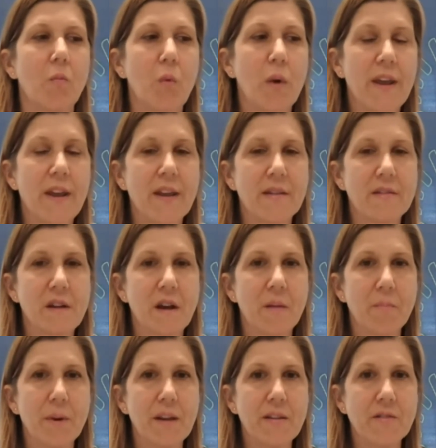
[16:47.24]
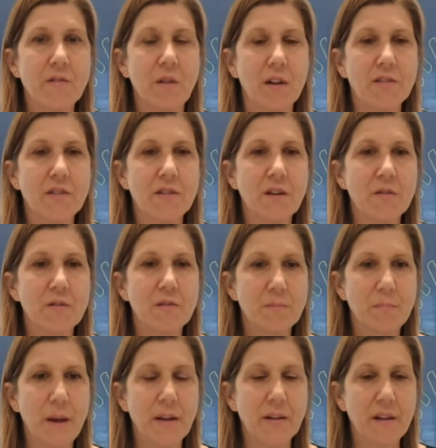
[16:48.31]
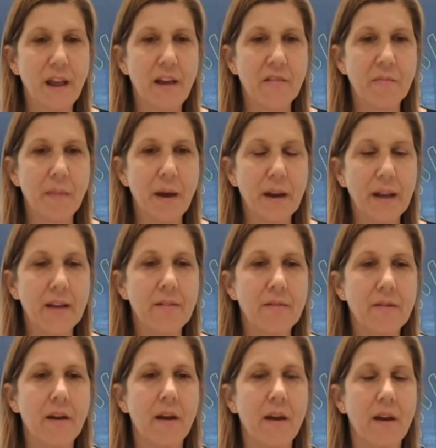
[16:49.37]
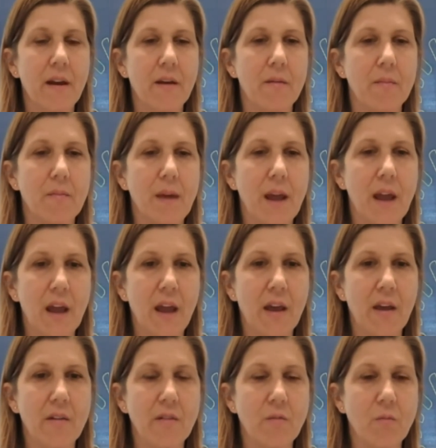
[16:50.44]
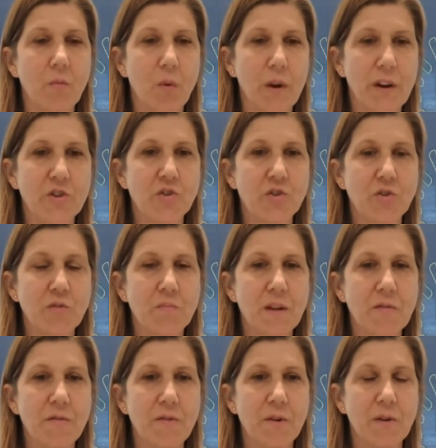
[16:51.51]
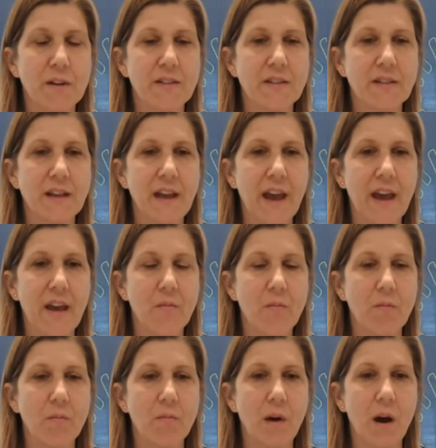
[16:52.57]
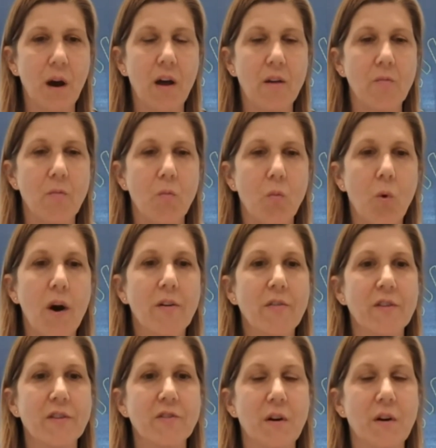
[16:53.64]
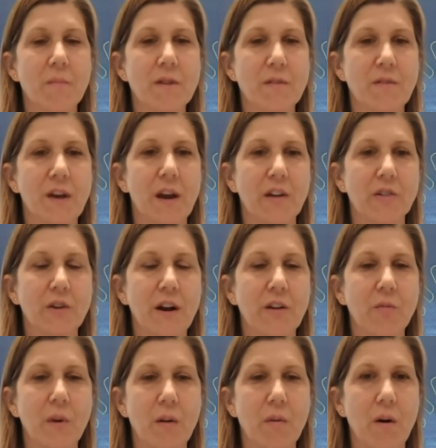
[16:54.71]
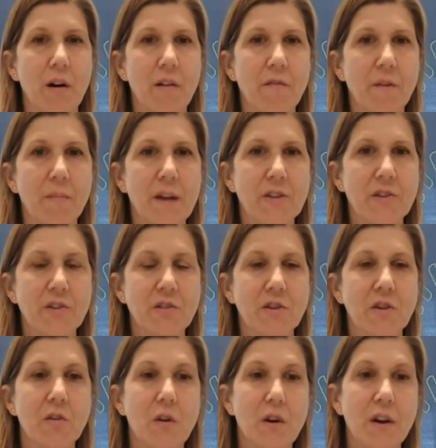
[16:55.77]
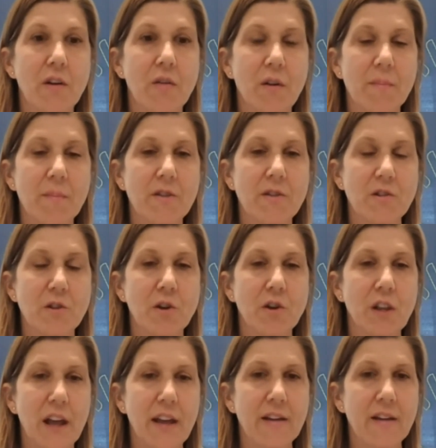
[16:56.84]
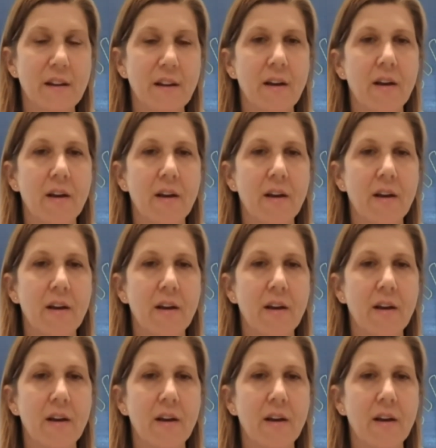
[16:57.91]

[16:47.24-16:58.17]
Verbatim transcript: We, as companies, also spend a lot of money, um, and we should be focusing at on what are the terms of the contract, what do our information security agreements look like